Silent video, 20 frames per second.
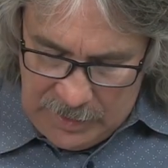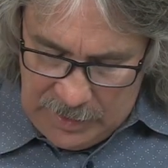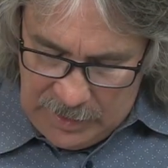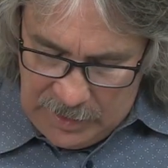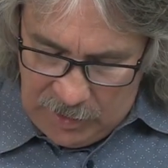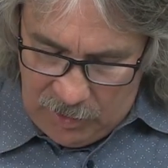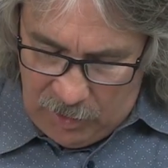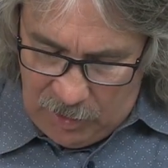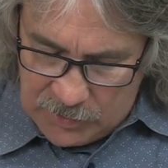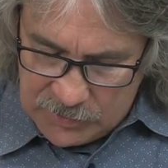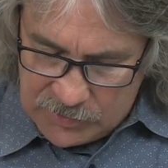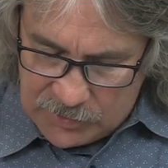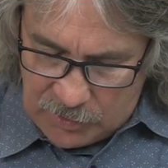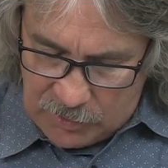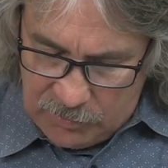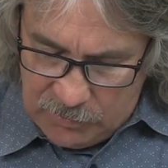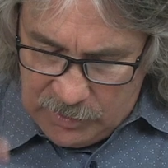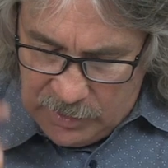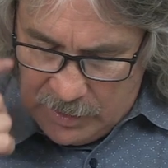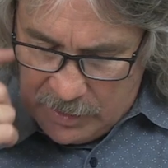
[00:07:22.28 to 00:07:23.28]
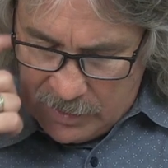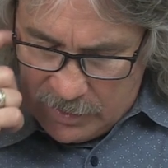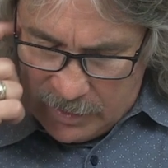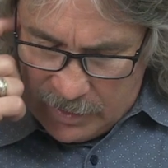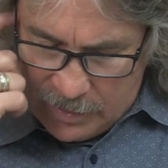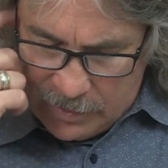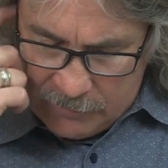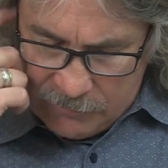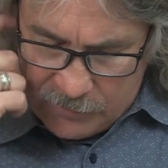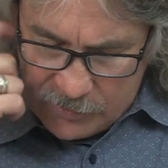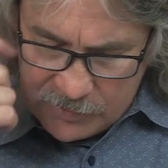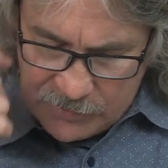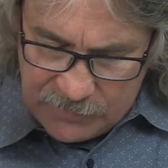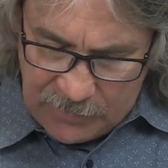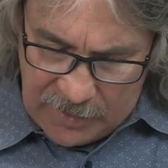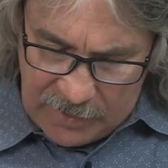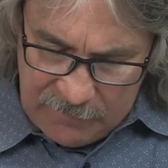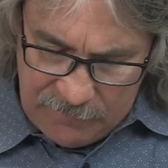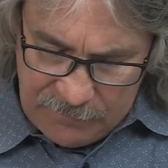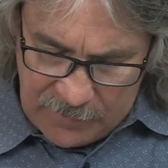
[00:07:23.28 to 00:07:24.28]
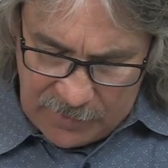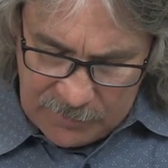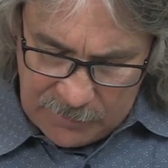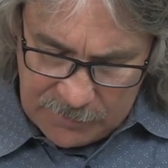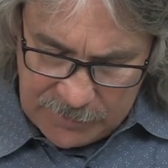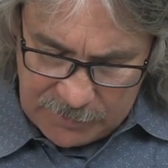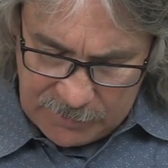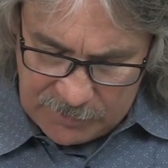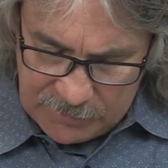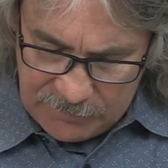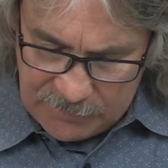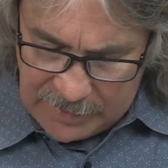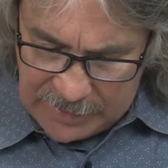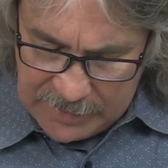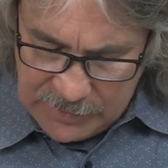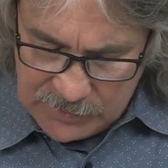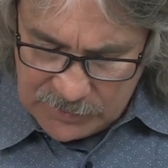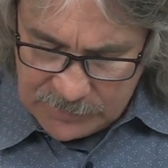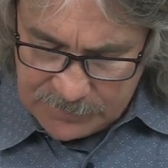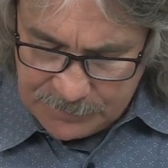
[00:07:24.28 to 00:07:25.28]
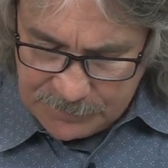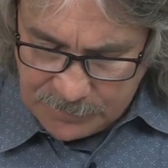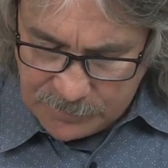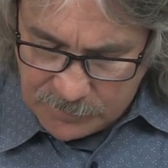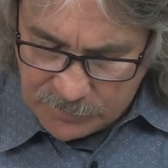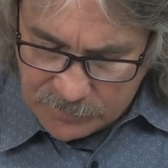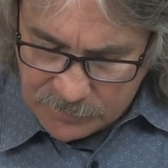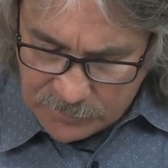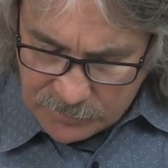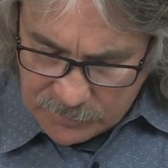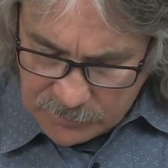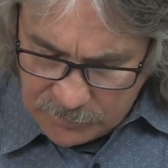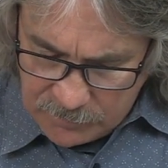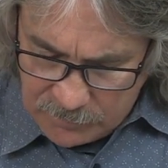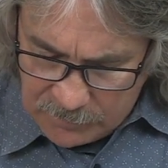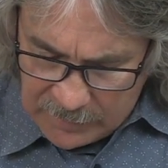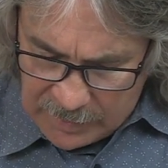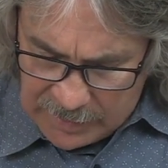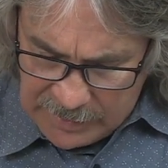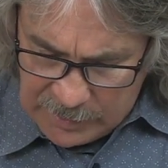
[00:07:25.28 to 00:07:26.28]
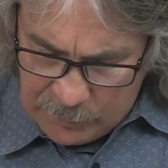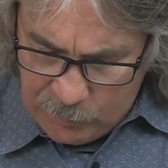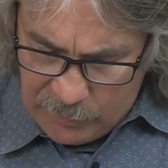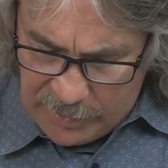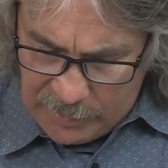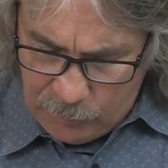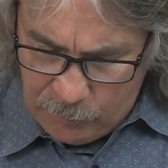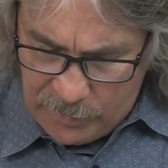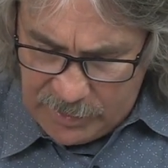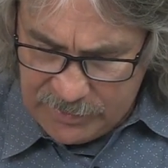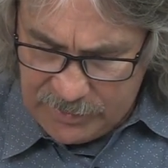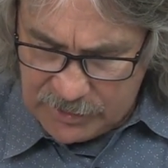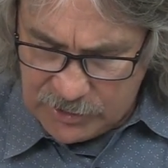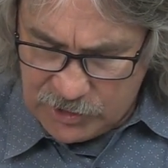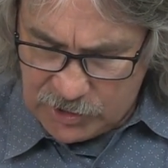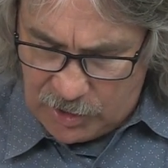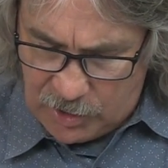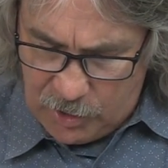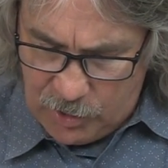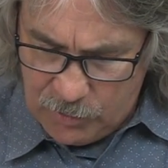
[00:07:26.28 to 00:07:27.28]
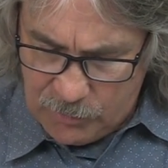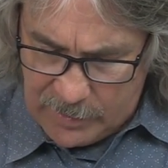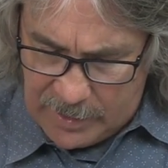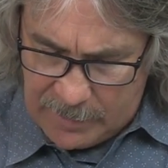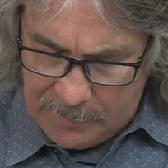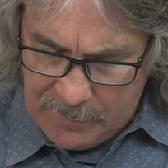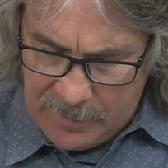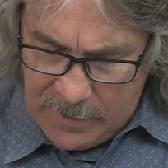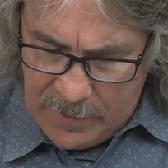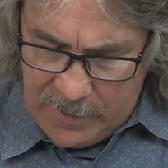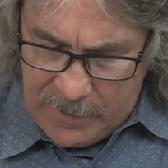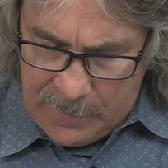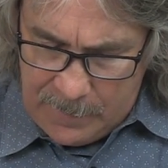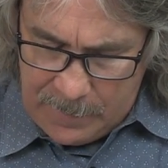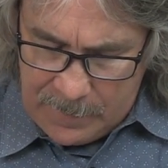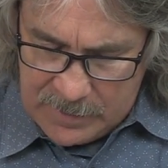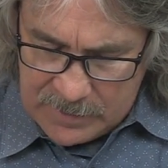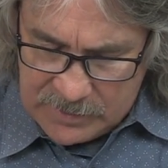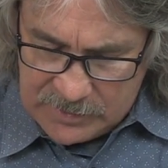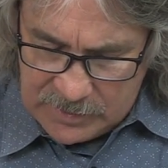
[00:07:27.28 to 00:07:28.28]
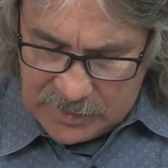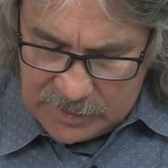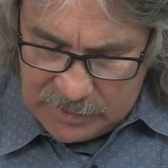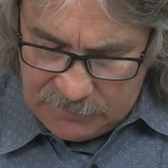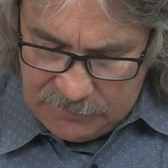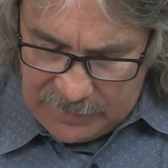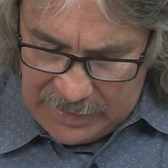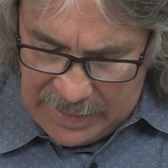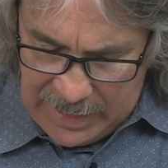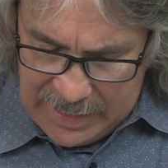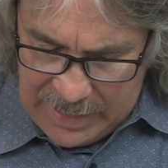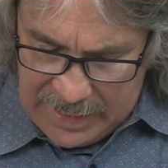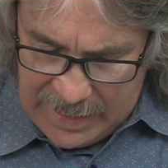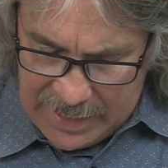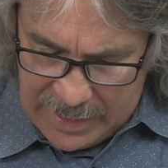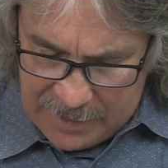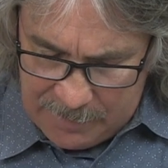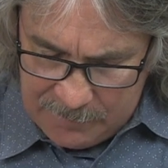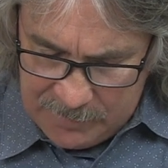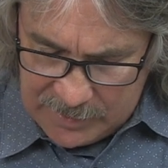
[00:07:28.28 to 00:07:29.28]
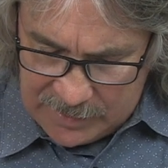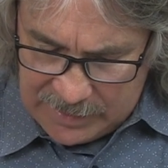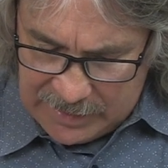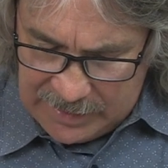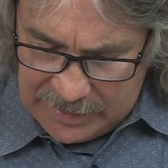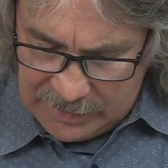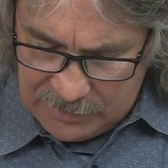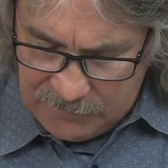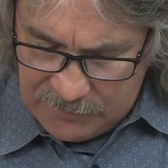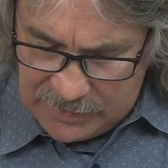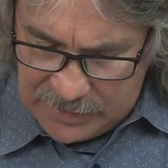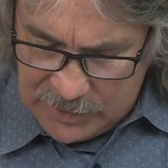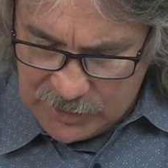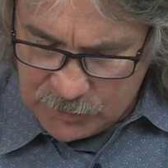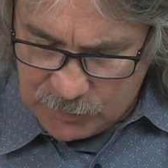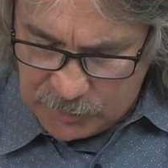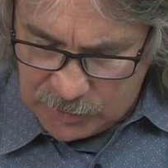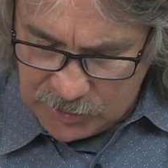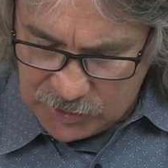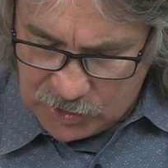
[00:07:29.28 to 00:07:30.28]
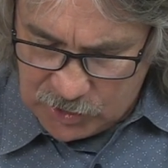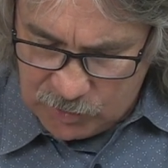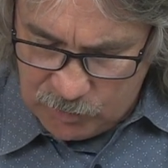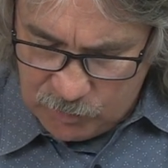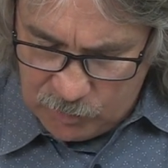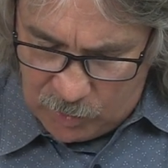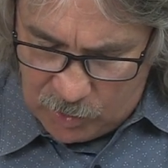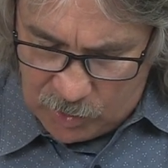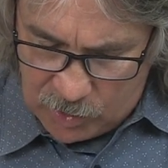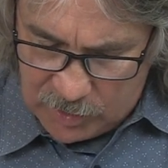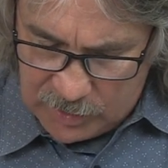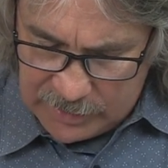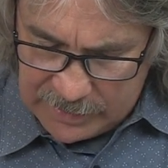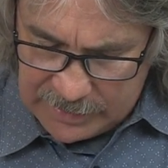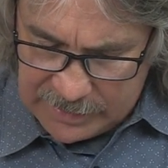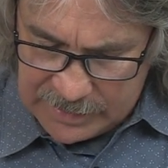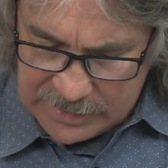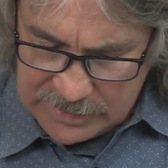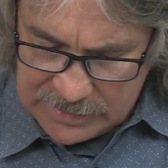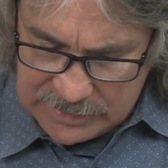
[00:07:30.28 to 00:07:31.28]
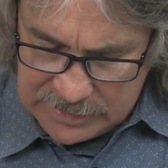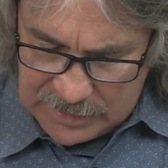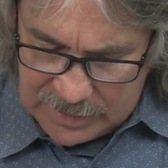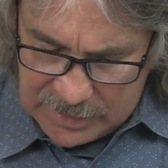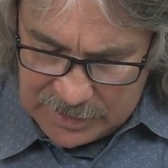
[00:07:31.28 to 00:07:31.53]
he also, verse 5, followed their advice, and he went with Jehoram, the son of Ahab, the king of Israel, to war against